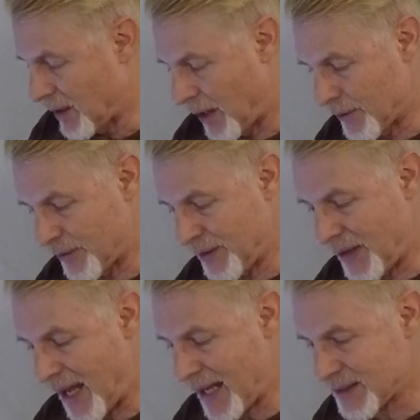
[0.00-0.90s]
Other than
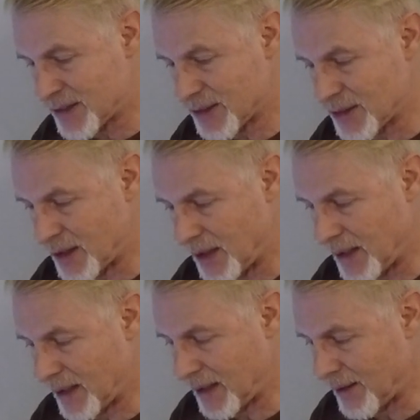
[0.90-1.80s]
that,
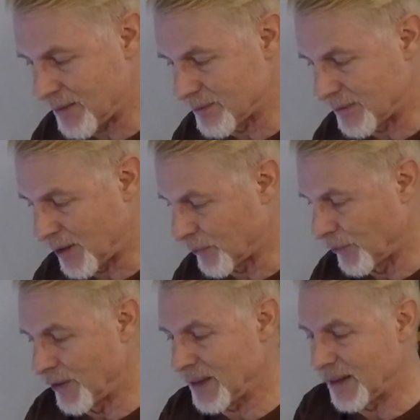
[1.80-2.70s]
I
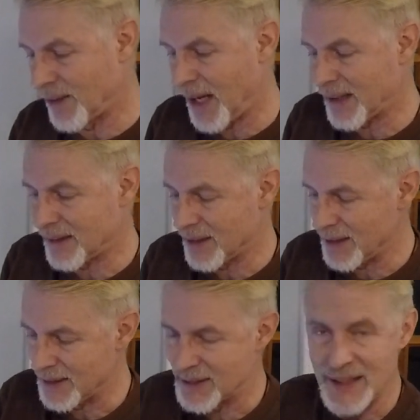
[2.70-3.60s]
really like the
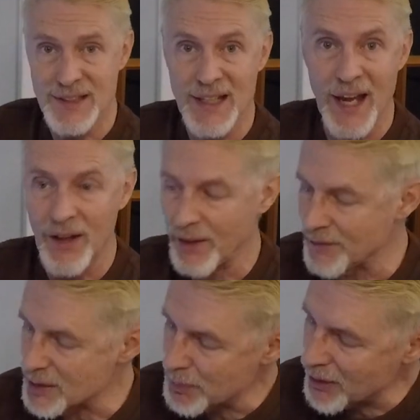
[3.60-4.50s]
detail
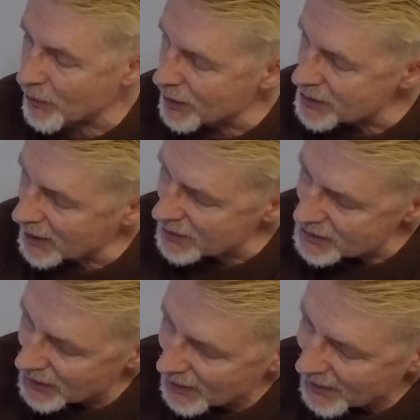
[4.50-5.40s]
of this
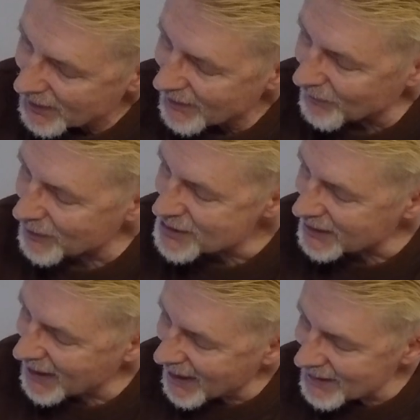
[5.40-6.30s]
B36. Once
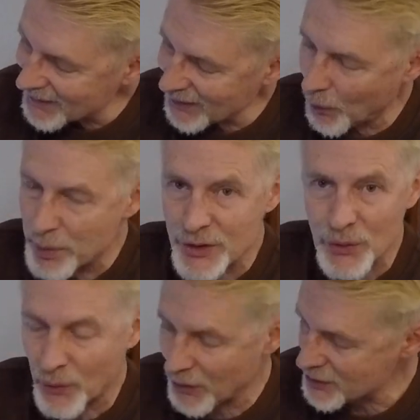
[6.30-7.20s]
again, the little open
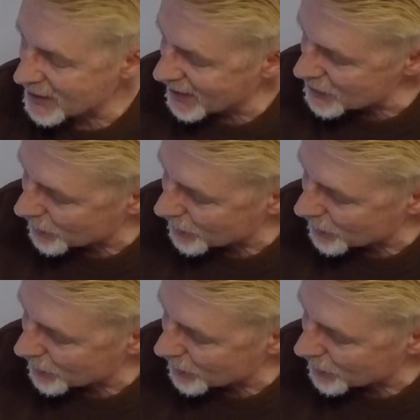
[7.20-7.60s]
doors, and has a